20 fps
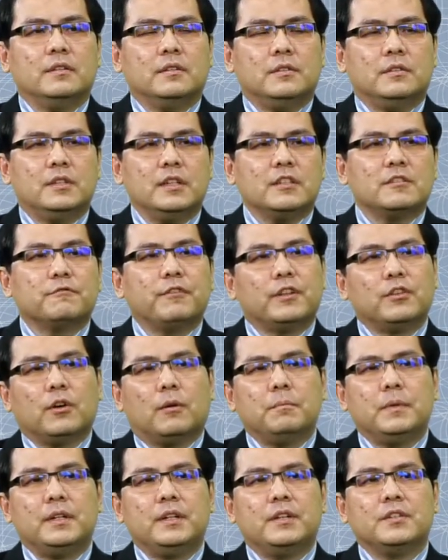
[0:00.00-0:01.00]
These
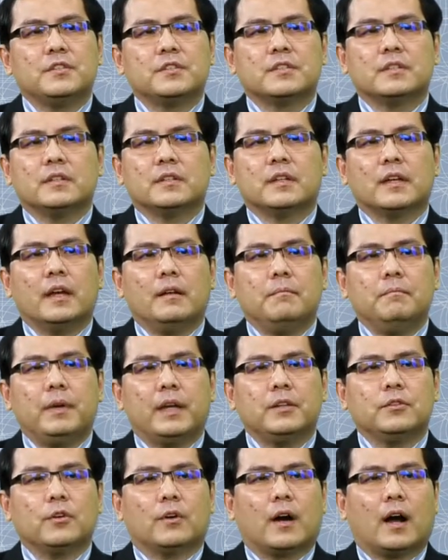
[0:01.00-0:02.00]
phenomena can
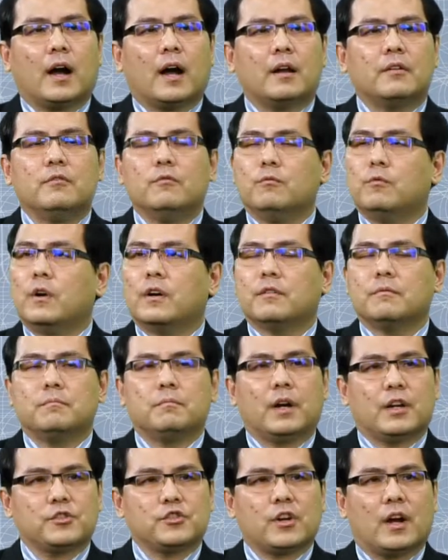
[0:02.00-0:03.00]
make your heart work
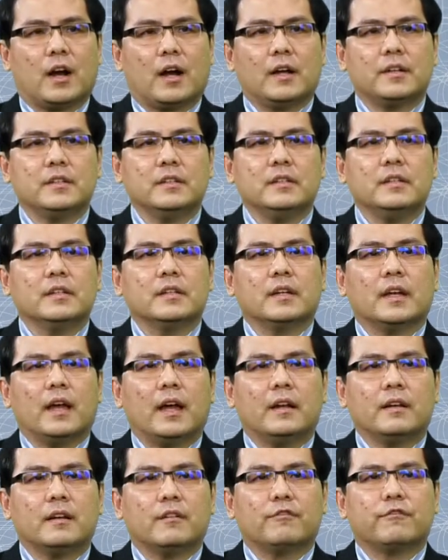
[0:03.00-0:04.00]
much harder
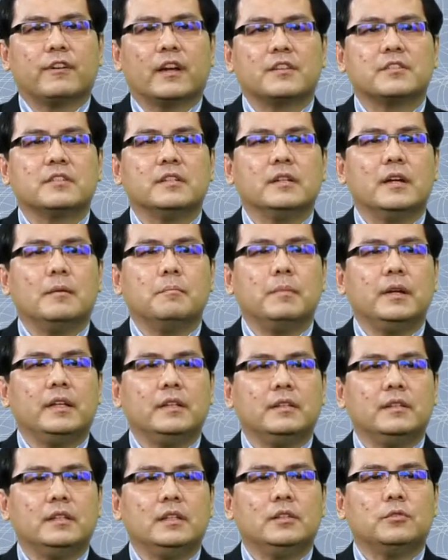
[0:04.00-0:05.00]
and affects the
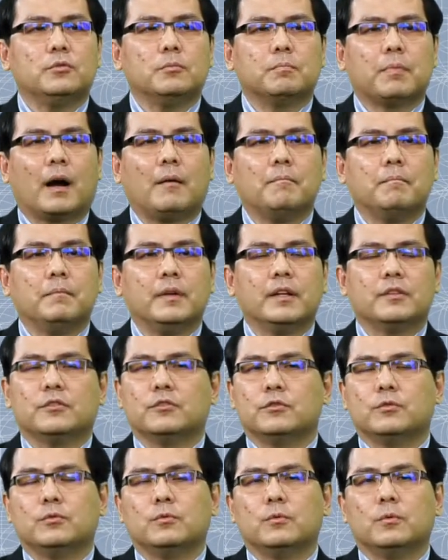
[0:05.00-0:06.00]
ability to pump blood
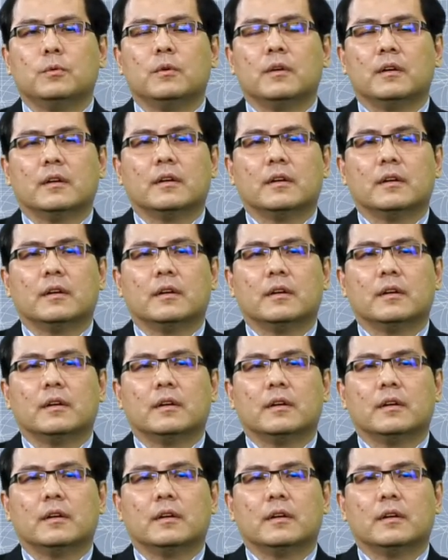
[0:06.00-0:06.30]
to